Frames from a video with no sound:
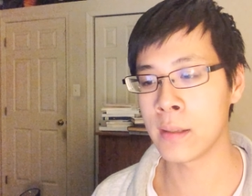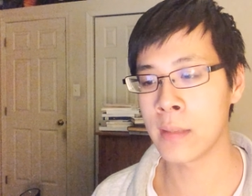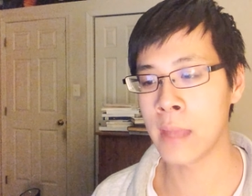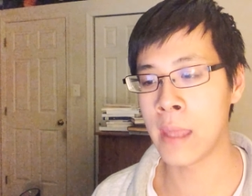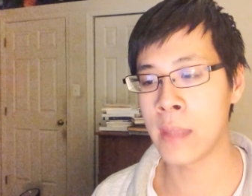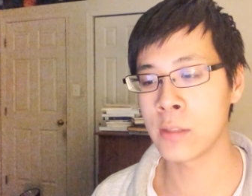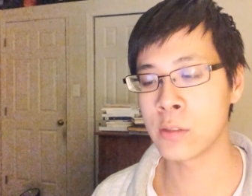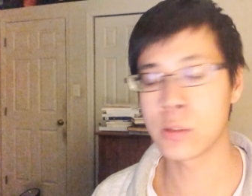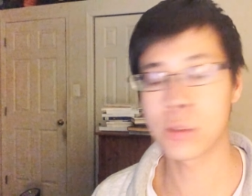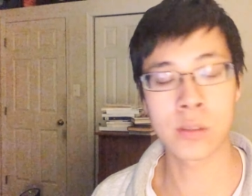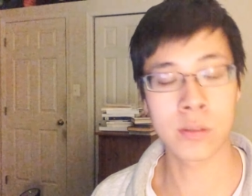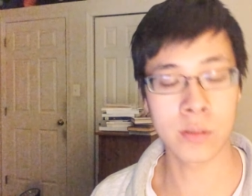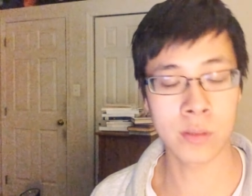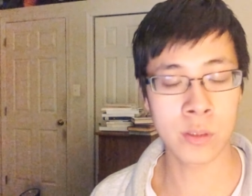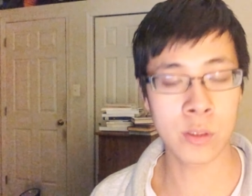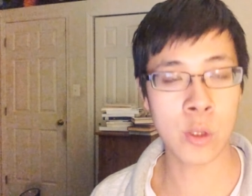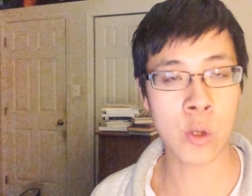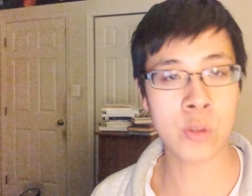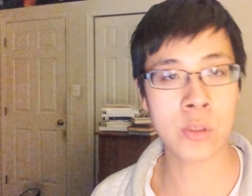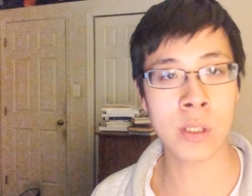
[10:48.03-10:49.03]
and
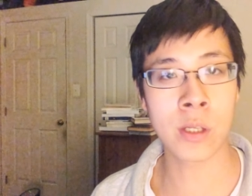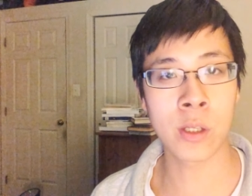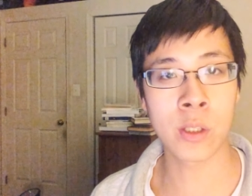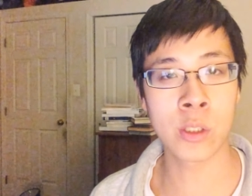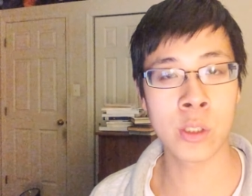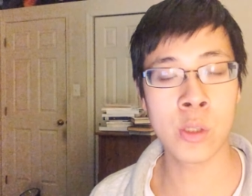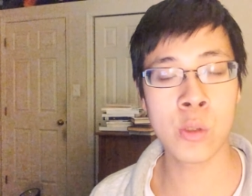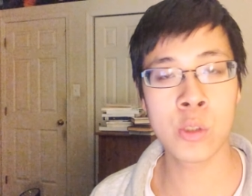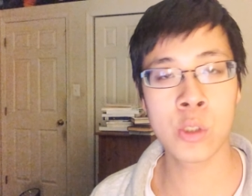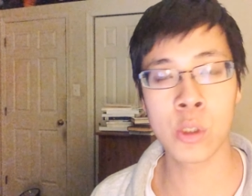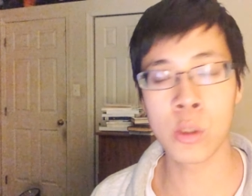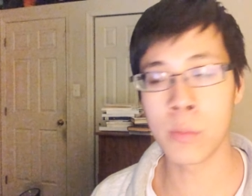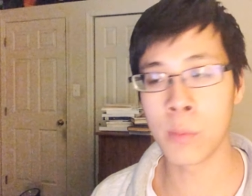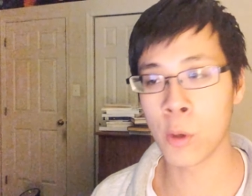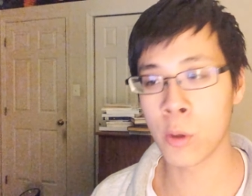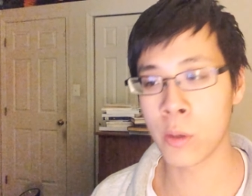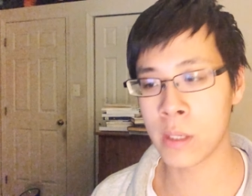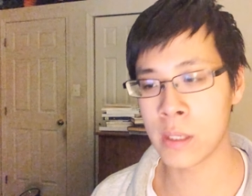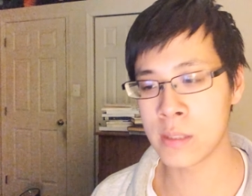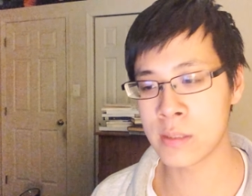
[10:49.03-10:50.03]
there's a YouTuber,